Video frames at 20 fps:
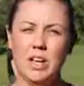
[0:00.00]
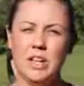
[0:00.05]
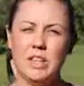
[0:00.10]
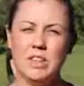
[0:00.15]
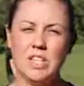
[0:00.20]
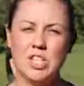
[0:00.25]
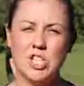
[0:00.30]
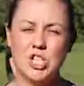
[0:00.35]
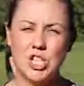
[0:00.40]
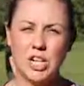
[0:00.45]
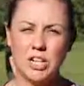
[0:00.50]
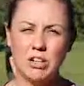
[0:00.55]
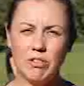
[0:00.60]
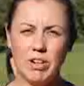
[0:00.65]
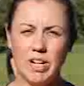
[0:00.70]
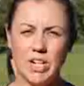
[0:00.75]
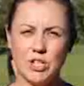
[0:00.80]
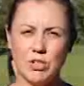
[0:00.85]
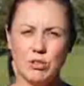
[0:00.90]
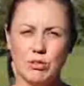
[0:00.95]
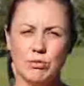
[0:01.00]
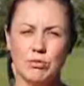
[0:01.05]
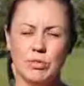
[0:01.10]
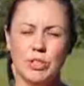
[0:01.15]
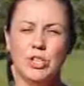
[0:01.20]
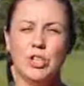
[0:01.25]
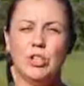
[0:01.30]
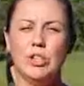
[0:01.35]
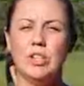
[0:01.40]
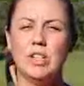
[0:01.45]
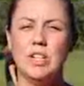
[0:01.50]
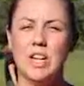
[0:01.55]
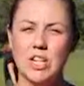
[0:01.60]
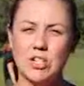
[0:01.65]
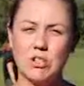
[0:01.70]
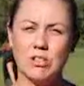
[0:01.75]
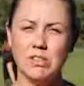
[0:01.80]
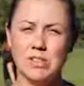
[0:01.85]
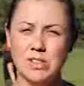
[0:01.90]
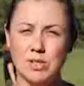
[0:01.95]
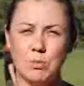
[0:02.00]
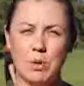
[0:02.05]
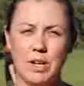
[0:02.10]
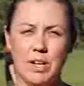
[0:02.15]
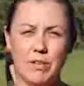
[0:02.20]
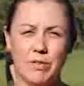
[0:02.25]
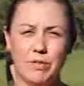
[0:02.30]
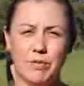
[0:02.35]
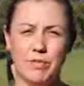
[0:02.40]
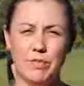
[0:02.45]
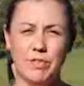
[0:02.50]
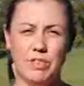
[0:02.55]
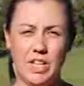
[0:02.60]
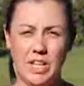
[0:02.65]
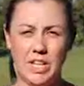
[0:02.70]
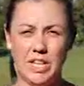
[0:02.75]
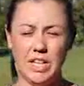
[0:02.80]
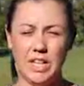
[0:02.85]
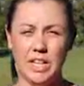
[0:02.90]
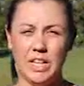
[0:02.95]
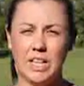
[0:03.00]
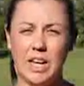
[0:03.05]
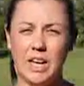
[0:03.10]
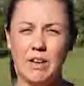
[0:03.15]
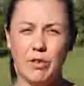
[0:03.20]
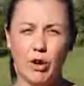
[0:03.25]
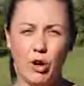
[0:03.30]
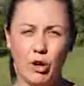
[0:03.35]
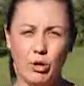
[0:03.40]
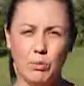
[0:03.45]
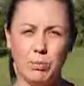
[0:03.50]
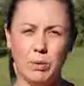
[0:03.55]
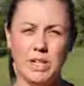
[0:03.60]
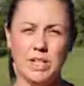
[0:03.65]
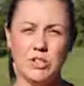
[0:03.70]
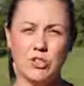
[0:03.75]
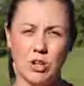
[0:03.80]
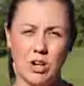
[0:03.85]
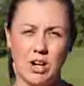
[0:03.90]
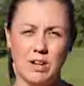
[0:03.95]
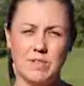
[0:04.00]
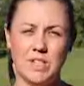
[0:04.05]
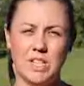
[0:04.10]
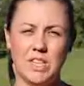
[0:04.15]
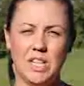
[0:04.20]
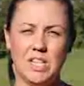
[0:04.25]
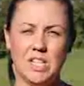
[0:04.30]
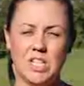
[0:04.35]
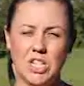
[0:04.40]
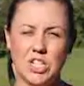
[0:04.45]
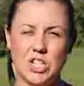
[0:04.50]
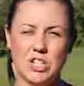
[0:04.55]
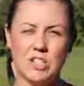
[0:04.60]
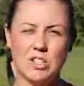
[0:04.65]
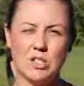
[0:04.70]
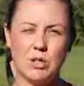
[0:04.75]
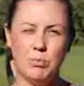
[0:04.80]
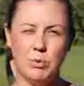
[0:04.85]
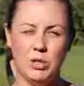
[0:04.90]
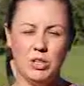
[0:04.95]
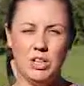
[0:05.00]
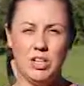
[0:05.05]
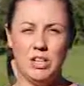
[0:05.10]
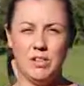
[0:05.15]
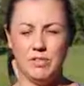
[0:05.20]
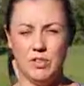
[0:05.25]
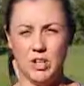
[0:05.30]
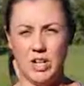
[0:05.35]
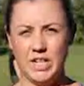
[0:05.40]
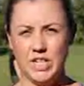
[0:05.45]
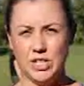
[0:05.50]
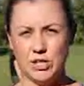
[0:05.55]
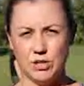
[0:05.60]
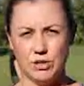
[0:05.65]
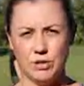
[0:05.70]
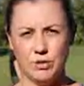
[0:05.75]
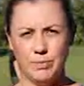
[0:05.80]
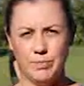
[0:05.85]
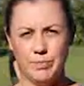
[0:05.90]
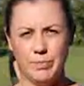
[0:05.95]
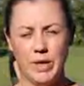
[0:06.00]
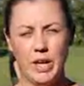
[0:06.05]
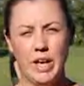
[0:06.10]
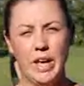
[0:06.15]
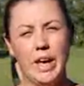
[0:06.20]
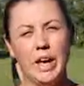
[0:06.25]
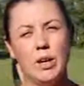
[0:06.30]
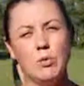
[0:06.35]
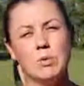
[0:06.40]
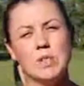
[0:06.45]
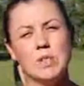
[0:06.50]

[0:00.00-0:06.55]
This generational, renewed nationalist way of thinking gave hope and drive to the Indigenous community of '92 and